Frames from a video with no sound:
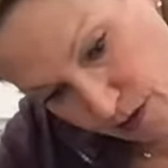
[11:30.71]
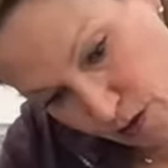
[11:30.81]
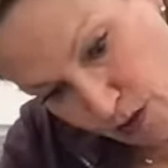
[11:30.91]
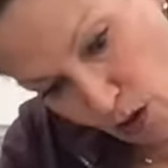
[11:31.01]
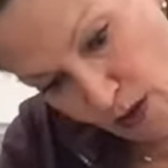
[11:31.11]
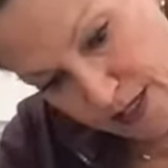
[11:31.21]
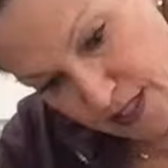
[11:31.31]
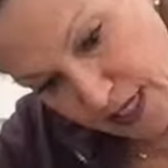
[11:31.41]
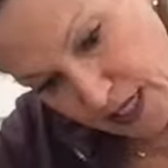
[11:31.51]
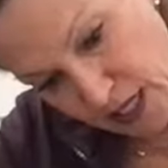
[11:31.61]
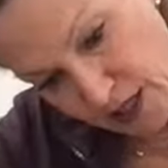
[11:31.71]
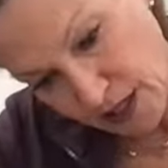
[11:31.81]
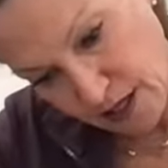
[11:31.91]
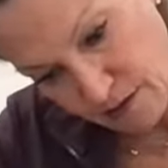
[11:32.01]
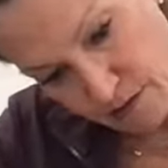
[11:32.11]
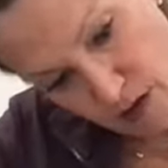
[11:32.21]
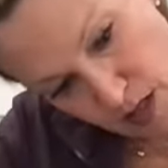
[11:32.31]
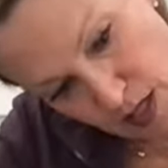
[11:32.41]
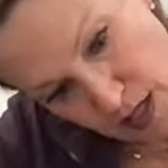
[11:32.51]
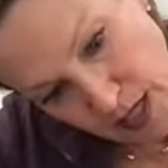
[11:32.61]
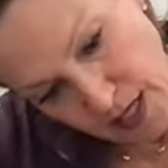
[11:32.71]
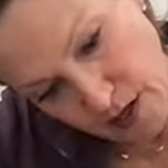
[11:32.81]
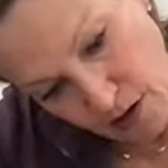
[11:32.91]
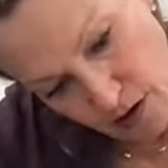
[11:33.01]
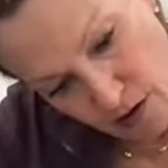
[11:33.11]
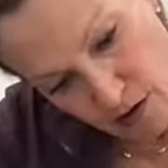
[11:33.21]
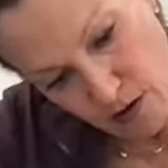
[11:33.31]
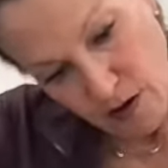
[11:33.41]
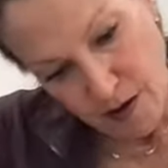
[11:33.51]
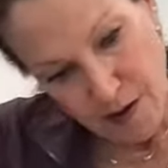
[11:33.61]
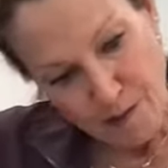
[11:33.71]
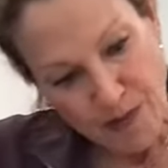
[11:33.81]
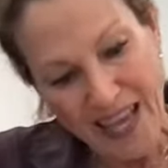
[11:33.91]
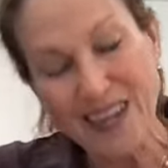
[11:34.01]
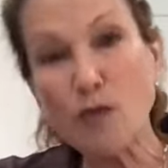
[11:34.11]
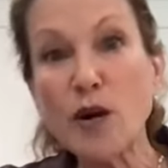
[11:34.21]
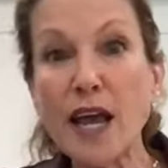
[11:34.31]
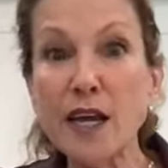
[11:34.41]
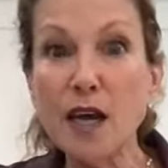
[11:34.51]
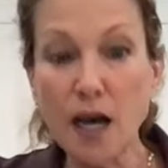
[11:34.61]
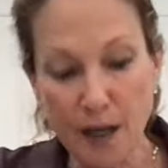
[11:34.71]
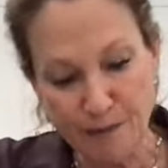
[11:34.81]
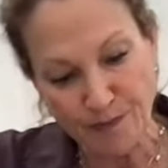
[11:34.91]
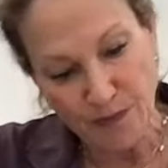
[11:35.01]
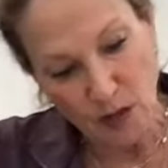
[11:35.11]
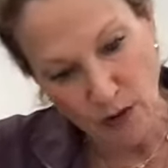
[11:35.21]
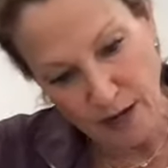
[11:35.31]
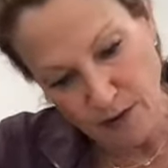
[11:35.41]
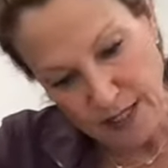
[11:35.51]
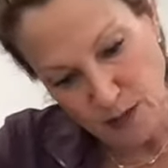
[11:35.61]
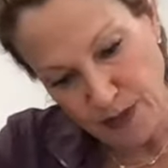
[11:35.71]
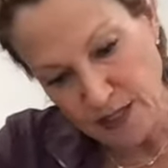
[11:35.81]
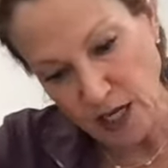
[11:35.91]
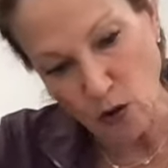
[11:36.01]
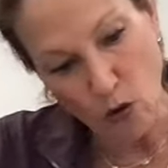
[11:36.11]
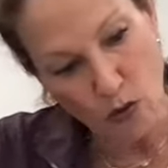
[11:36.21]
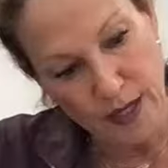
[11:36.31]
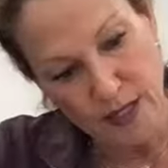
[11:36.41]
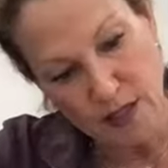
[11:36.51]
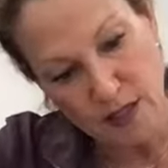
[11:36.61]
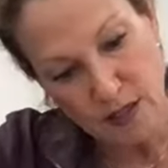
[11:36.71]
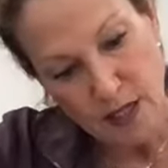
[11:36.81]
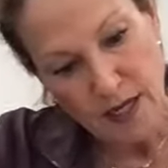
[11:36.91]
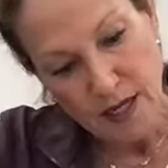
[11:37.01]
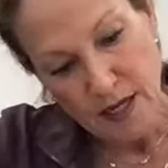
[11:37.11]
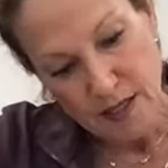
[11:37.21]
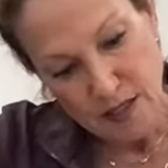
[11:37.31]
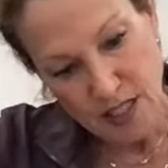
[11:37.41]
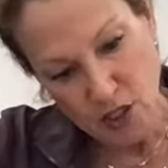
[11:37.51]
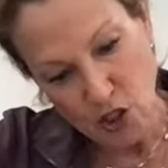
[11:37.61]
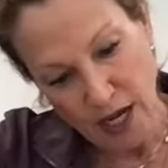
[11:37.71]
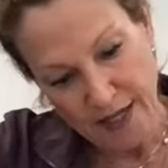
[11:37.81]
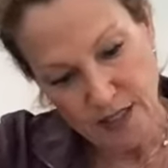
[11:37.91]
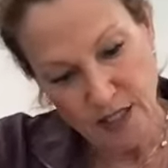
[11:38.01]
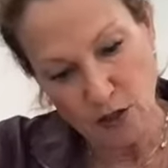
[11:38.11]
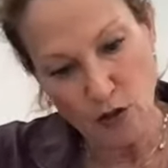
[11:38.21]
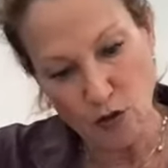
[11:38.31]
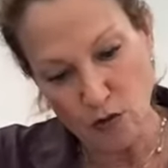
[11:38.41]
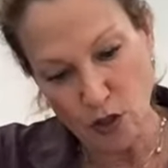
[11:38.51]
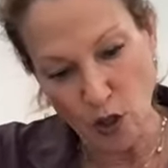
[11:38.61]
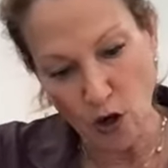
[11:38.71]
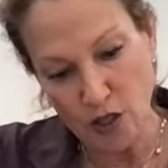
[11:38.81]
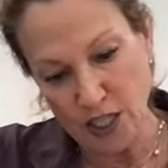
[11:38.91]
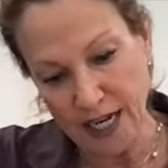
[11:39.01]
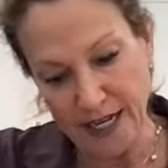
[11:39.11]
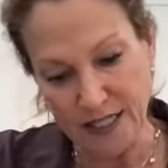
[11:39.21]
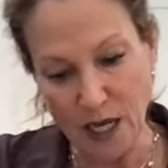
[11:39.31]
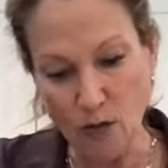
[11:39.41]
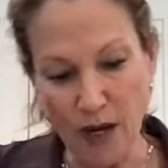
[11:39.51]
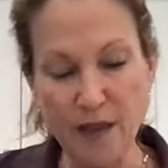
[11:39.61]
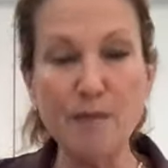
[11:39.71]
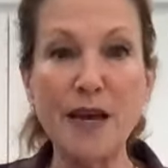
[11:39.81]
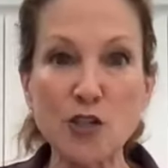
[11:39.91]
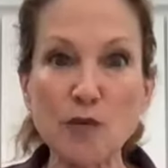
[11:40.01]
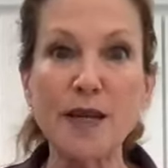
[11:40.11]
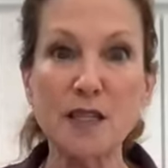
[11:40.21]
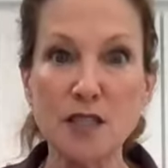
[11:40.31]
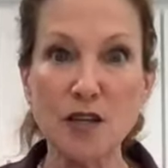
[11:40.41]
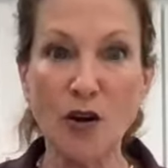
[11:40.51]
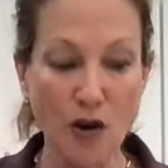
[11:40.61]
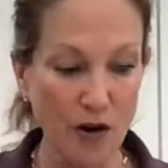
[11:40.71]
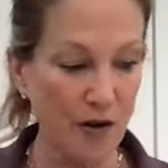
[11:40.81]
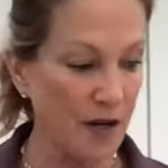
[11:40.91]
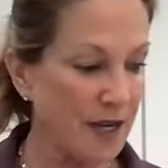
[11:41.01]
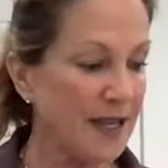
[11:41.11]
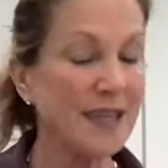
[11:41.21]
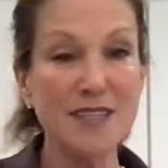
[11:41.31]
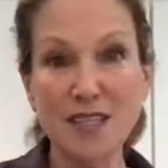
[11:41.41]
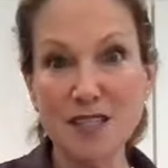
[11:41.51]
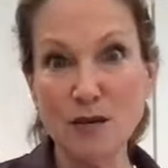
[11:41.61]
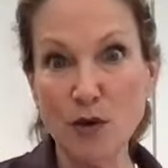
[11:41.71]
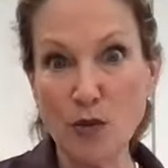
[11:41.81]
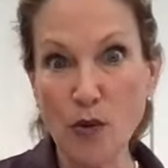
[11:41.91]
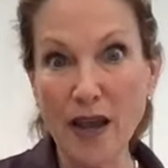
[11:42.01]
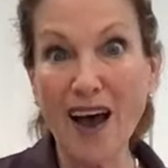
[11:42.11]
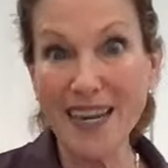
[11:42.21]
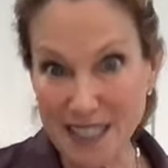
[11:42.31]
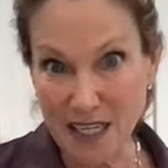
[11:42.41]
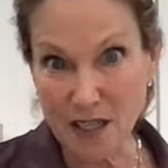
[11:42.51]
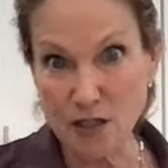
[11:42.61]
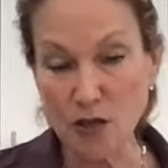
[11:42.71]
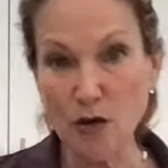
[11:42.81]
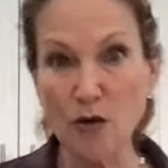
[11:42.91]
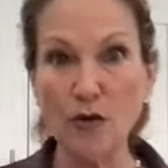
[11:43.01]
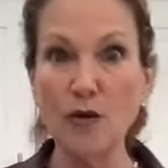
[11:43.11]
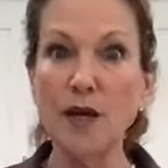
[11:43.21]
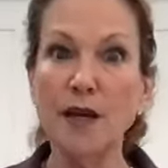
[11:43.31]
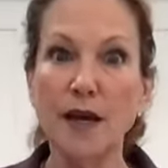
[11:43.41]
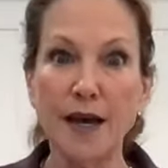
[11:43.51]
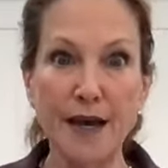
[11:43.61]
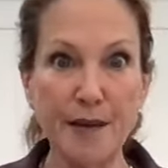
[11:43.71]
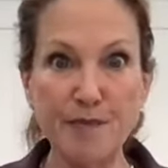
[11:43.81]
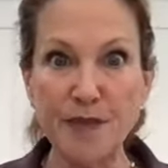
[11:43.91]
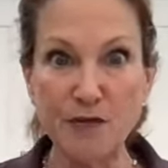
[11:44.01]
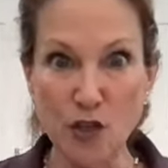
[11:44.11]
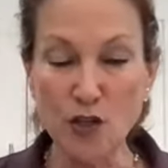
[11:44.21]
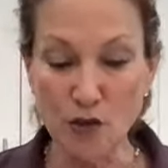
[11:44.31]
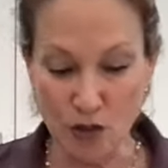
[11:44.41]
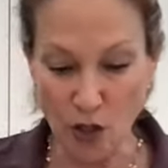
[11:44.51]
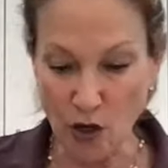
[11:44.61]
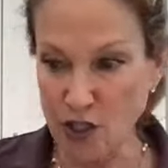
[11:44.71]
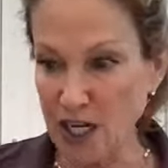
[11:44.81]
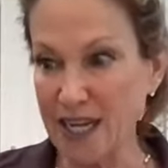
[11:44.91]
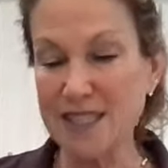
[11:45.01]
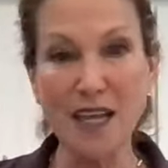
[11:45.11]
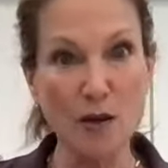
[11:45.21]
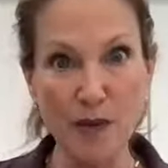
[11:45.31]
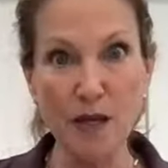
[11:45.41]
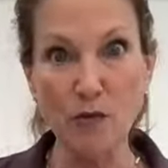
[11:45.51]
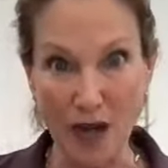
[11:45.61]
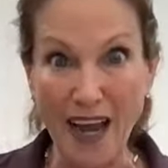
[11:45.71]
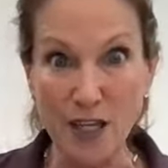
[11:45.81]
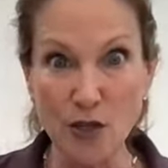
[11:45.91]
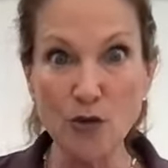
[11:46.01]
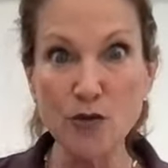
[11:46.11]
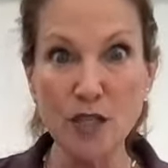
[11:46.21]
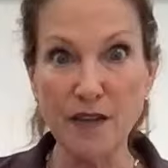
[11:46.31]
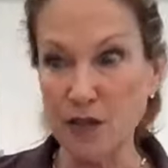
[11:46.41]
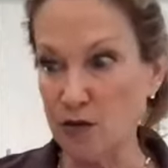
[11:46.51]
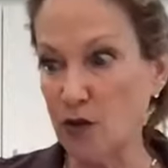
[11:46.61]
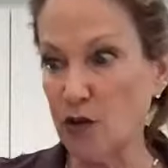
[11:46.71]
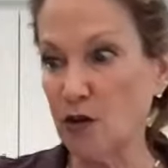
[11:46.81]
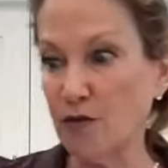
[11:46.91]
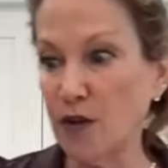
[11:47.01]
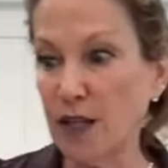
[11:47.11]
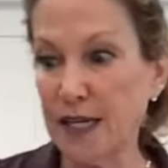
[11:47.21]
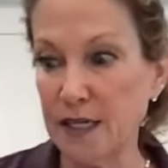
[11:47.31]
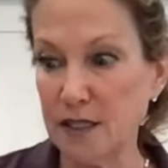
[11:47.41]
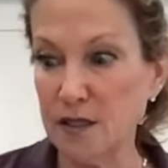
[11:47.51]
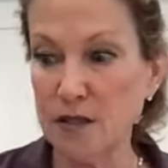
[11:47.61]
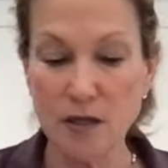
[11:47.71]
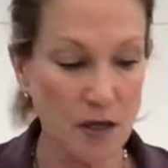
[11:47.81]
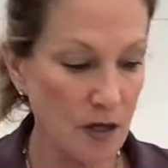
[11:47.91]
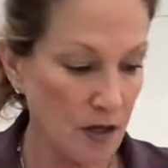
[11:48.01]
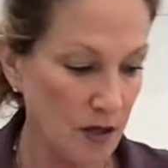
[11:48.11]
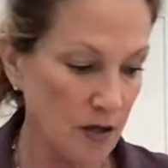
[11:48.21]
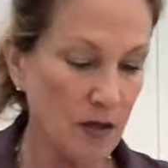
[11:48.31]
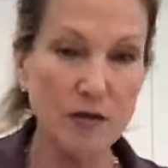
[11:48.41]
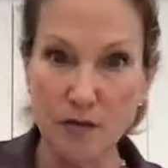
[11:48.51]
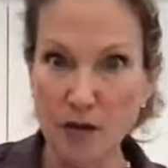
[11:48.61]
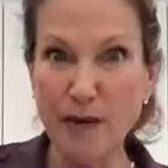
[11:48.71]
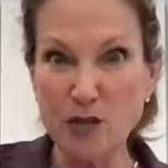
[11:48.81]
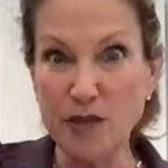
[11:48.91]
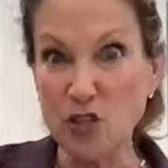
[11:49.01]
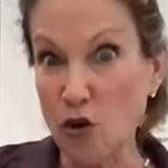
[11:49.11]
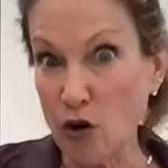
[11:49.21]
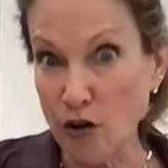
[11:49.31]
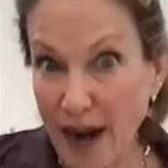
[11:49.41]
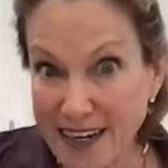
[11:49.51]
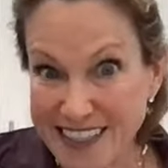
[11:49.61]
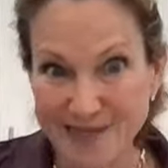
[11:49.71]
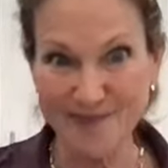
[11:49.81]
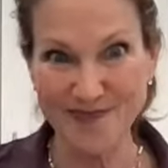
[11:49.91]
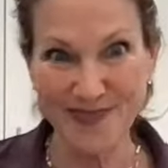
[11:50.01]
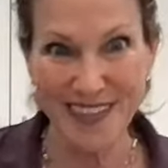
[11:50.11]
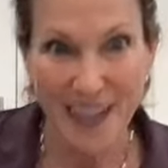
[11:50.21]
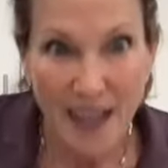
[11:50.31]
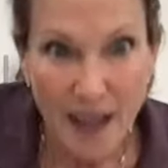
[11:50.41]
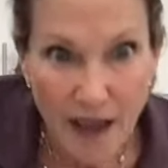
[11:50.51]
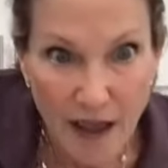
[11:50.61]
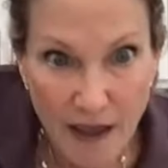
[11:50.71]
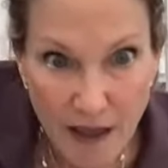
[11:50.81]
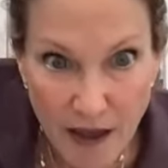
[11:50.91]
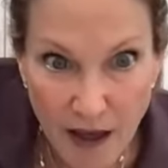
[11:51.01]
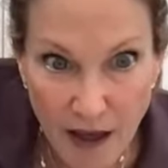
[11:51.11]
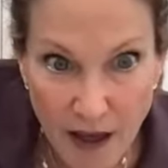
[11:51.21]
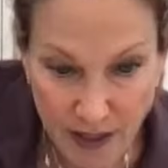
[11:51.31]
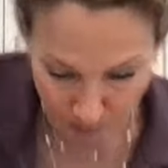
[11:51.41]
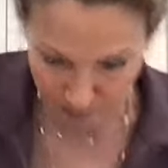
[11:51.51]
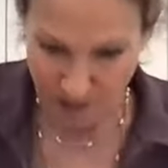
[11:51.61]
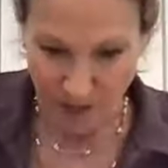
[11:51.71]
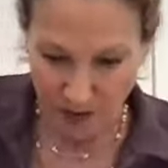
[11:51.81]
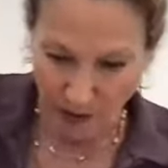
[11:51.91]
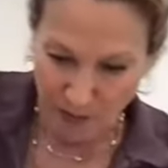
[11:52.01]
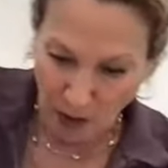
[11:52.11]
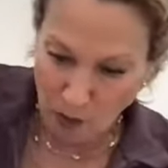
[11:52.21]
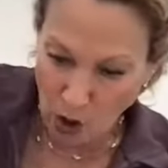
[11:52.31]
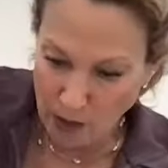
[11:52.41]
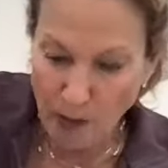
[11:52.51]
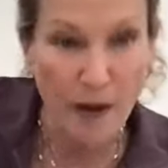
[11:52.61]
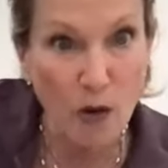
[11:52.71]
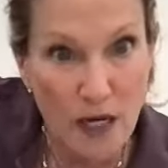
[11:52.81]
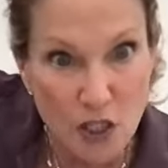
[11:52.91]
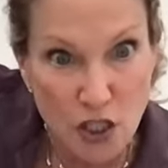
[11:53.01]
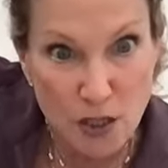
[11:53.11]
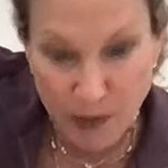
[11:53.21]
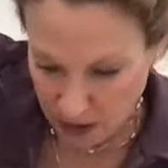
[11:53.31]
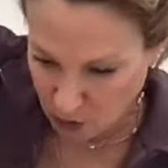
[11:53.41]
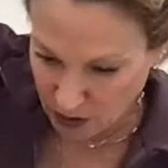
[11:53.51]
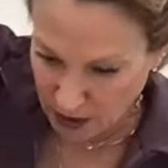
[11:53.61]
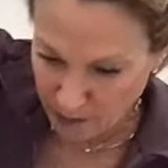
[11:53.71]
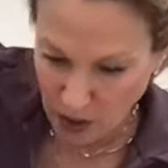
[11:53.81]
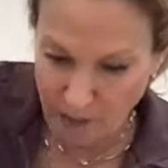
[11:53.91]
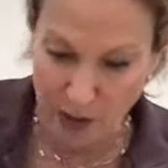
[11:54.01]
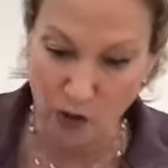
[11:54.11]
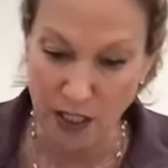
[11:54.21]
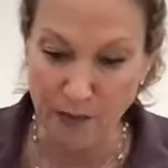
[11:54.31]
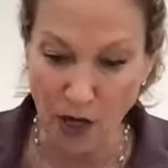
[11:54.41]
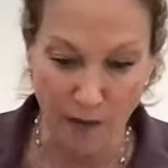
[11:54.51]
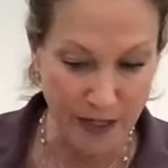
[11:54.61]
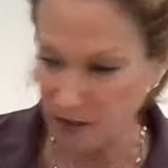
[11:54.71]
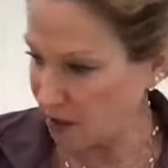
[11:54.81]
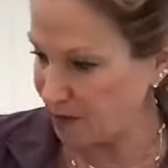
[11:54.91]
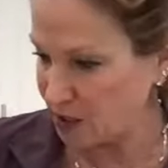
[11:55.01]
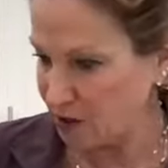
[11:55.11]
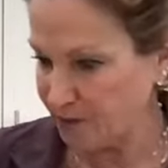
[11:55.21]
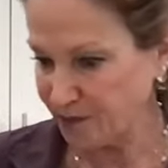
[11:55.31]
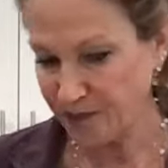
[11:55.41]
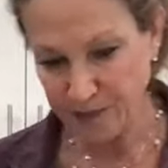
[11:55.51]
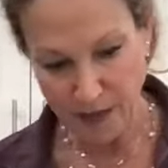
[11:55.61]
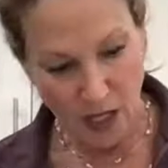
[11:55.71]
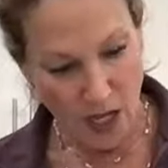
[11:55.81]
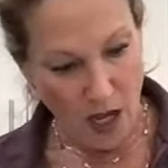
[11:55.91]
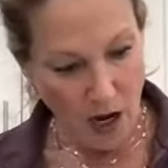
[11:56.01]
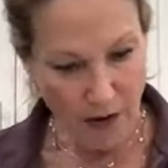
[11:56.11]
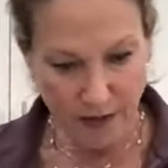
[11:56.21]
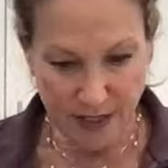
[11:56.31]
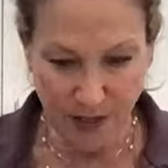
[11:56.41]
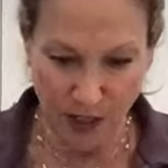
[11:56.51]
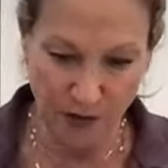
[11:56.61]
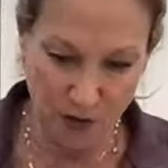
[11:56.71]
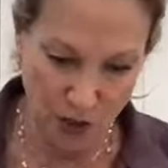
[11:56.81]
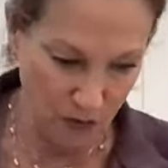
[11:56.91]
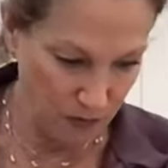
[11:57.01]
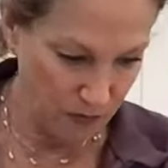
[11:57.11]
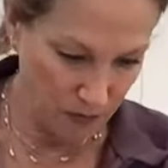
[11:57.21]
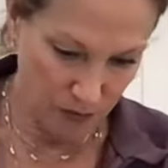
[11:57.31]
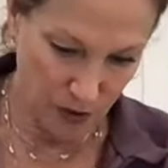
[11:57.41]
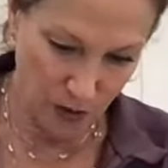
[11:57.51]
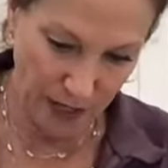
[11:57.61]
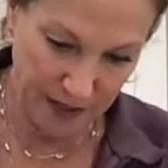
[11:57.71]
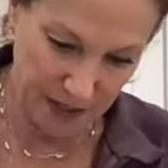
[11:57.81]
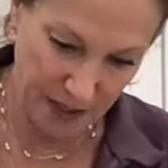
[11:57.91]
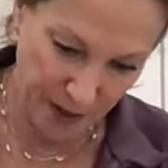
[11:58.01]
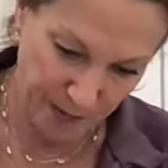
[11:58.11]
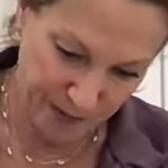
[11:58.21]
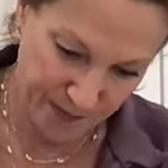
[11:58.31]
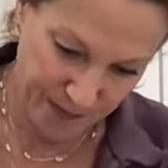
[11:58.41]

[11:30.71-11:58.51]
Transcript: So we're not wasting anything here. And when I um, write recipes, I always suggest that you use large eggs. That way the measurements are consistent with the way I did it. So um, if you can use large eggs, that'll be what I used. And then you'll know that your filling is, the measurements are all correct. Uh, yep, I'm caught up on my questions, but you can keep them coming. You can keep comments coming too. All right, let's get the other two, two eggs in there.